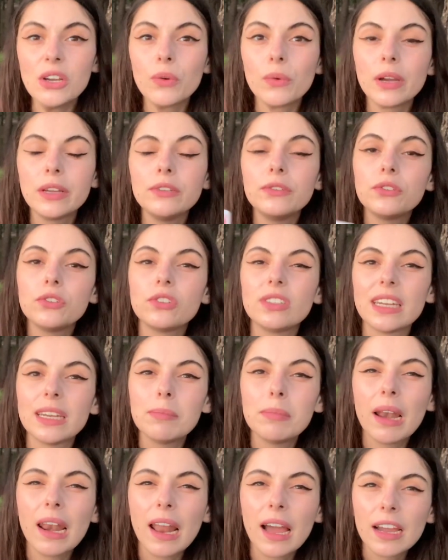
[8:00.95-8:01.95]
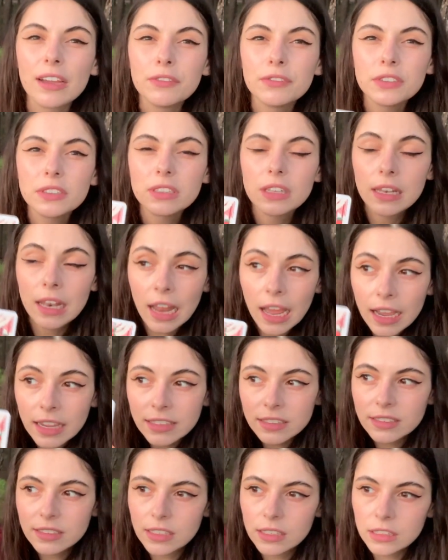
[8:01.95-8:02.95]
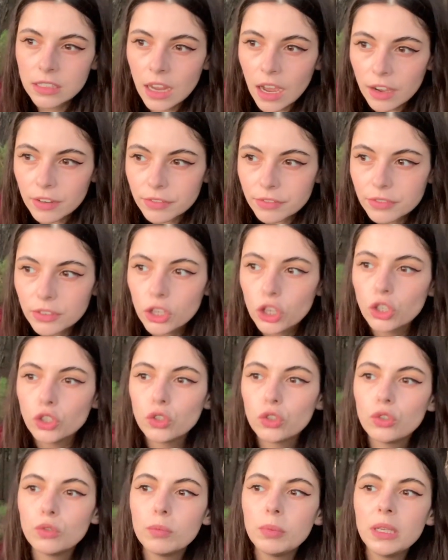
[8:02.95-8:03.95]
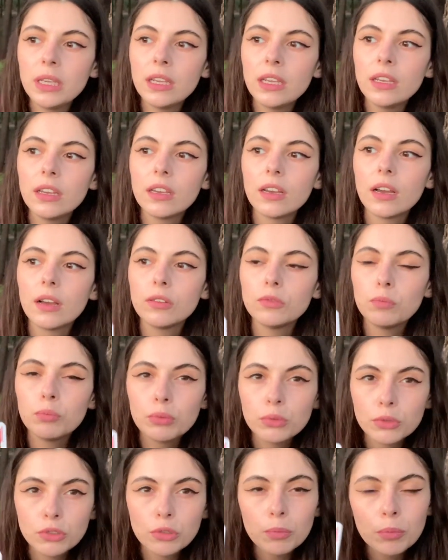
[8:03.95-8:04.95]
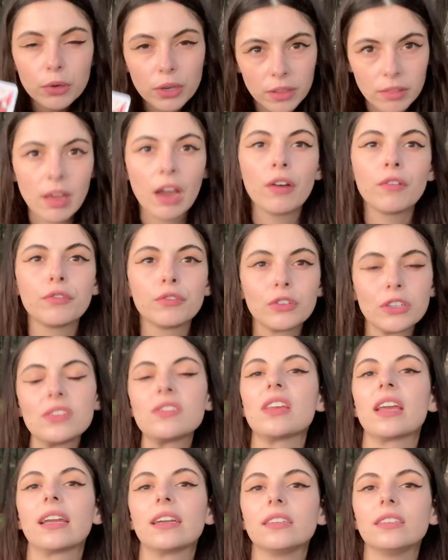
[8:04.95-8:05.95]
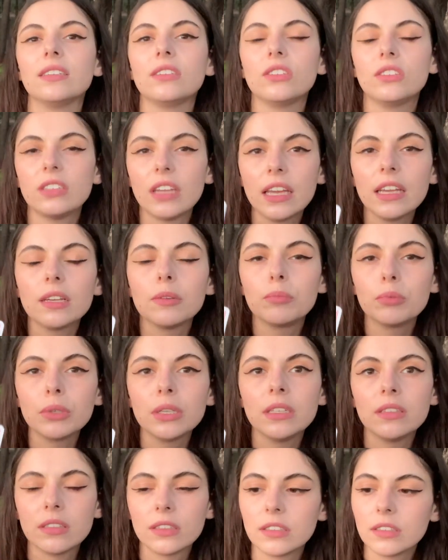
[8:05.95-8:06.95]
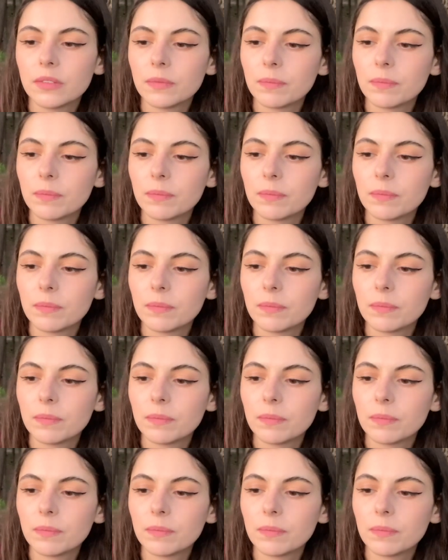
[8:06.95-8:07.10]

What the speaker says: Where you've stabilized enough to breathe out for a second, to take a breather.